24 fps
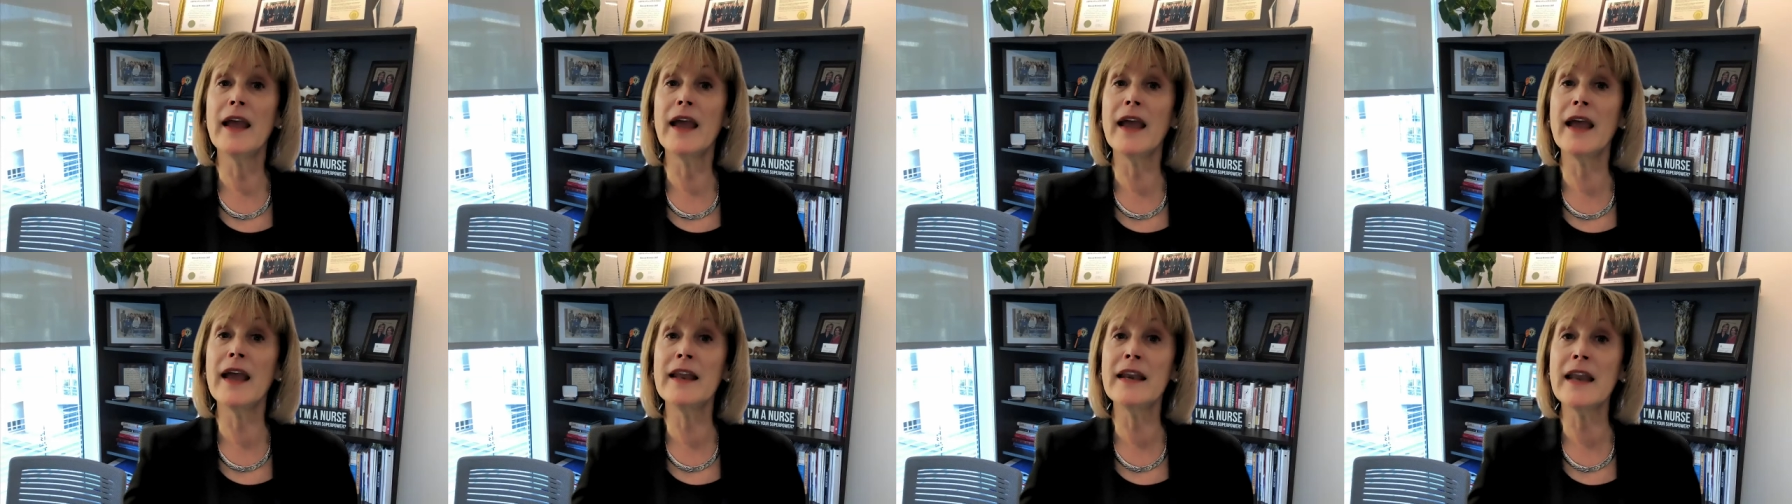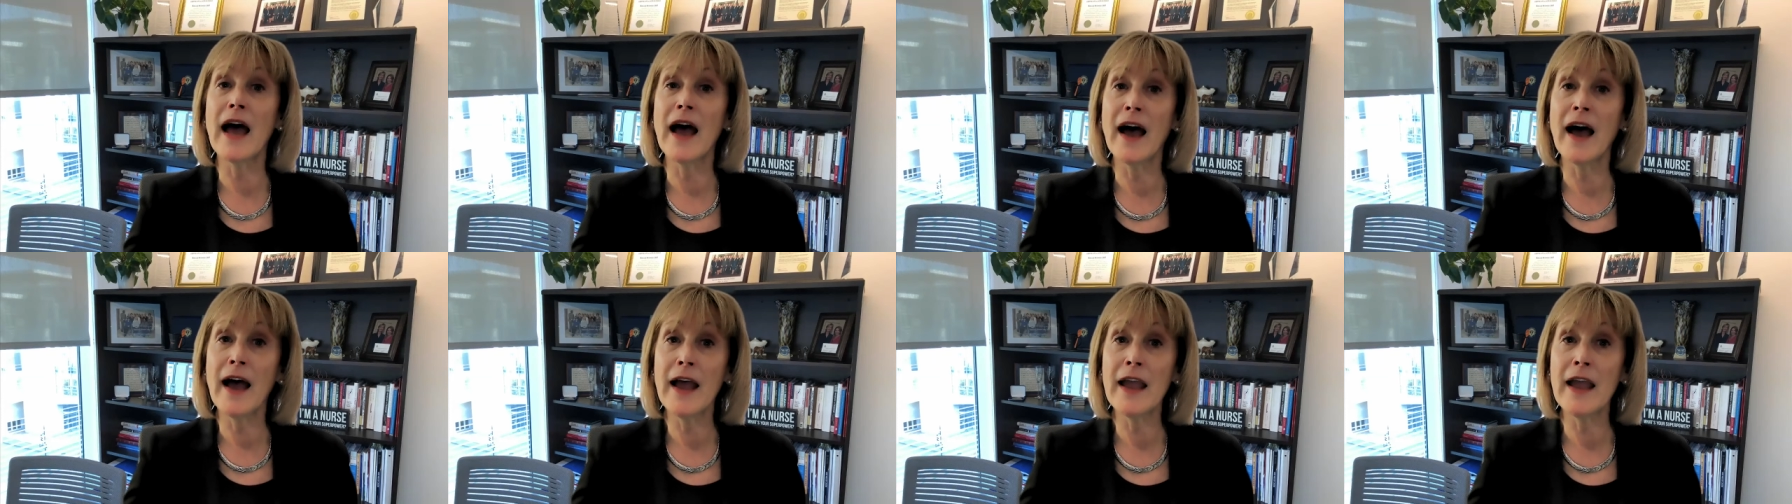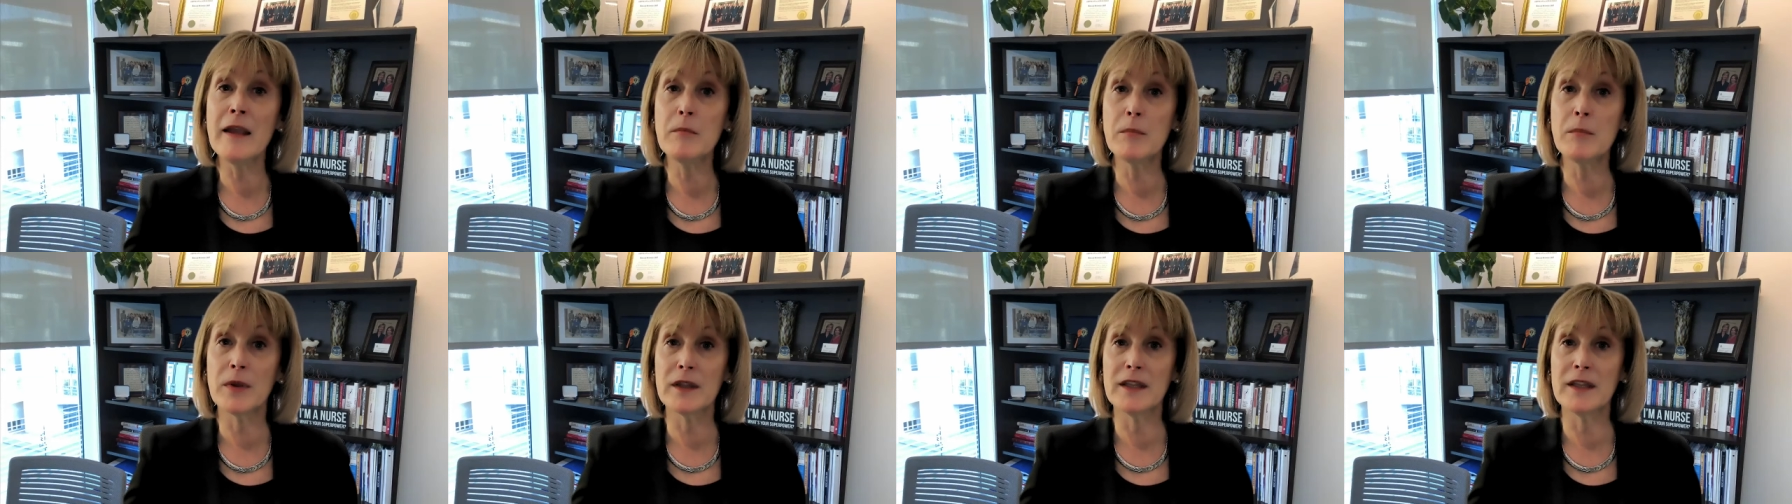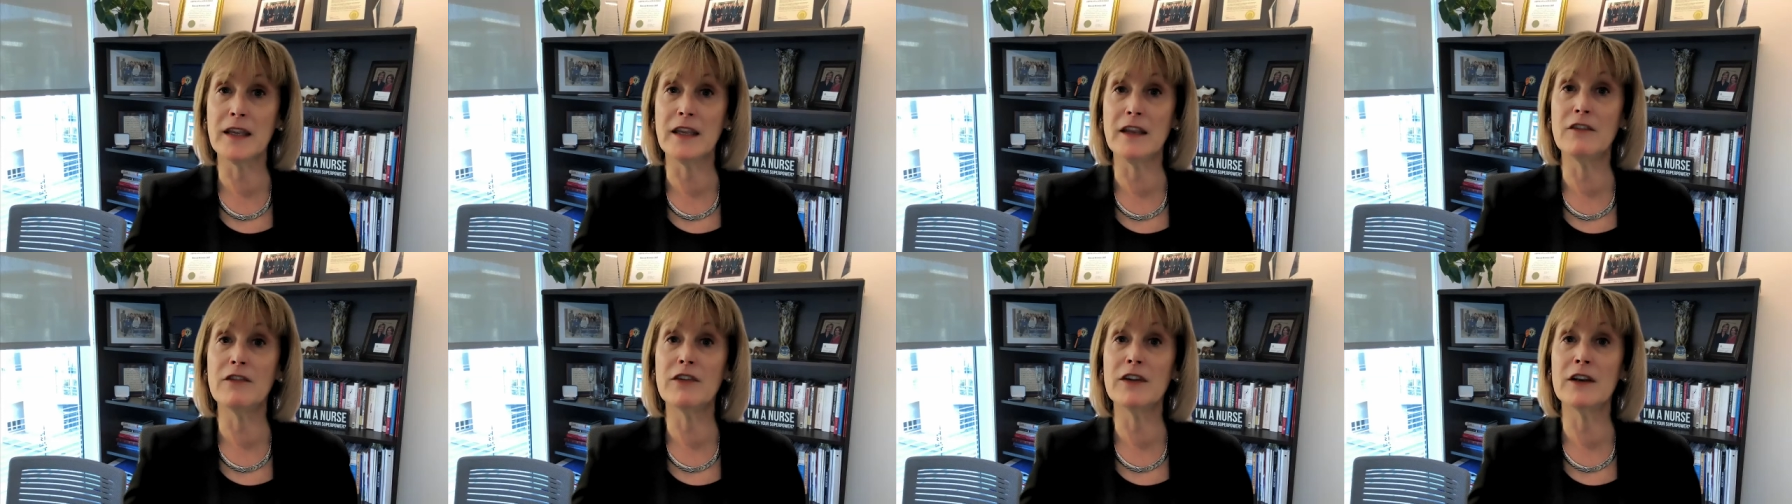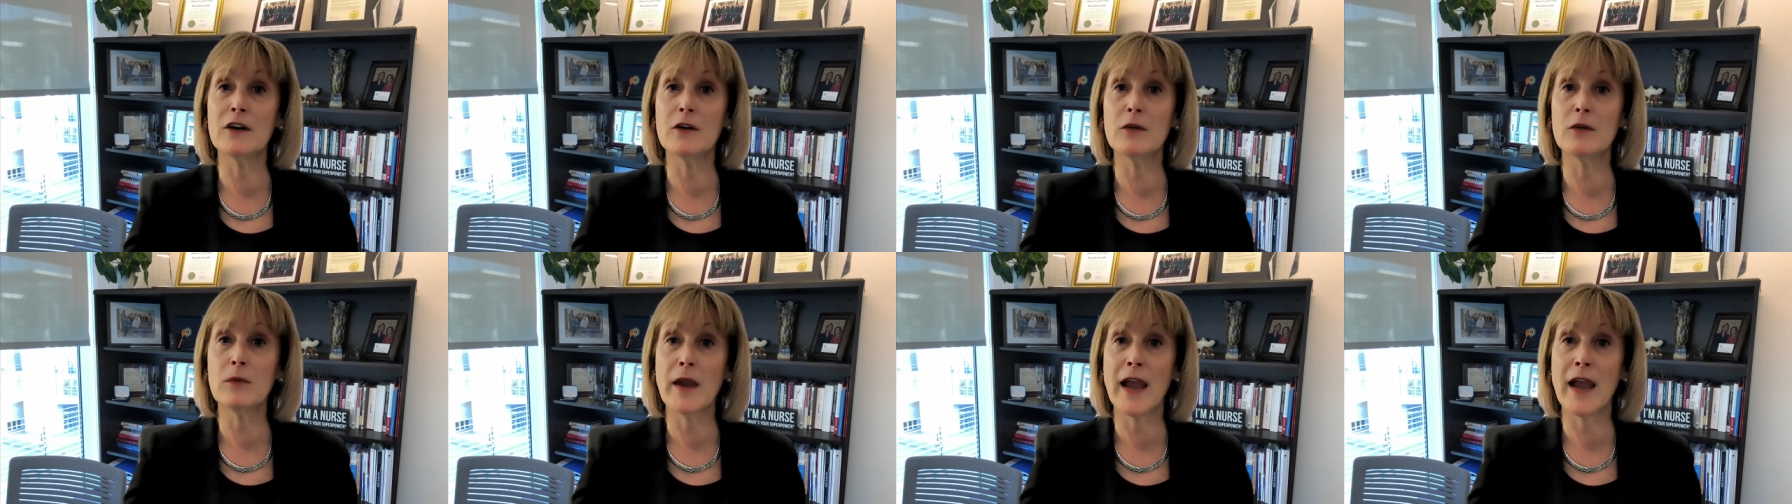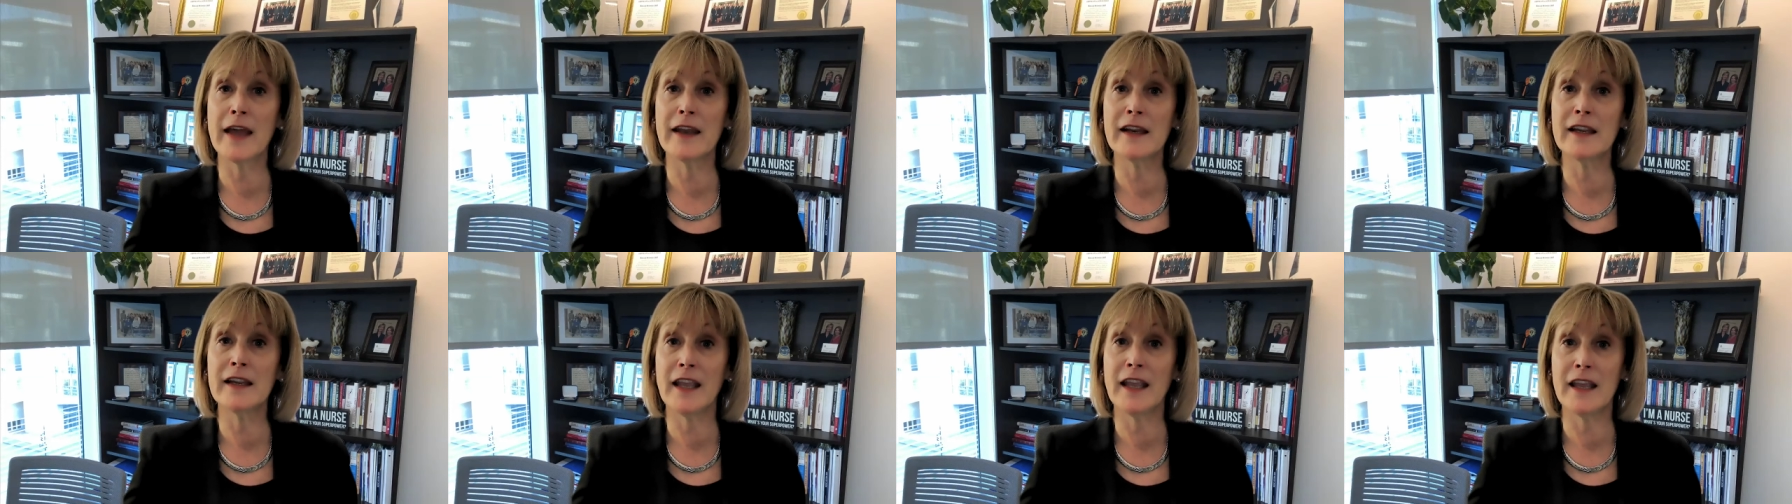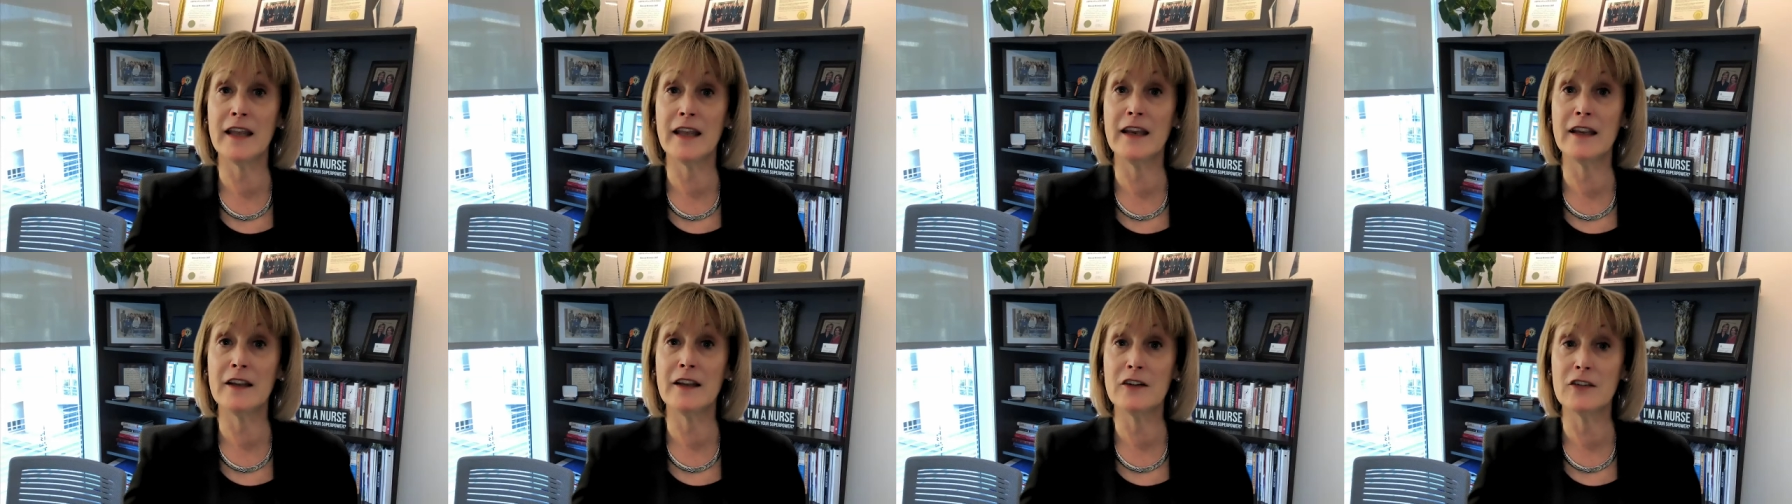and I believe in eradicating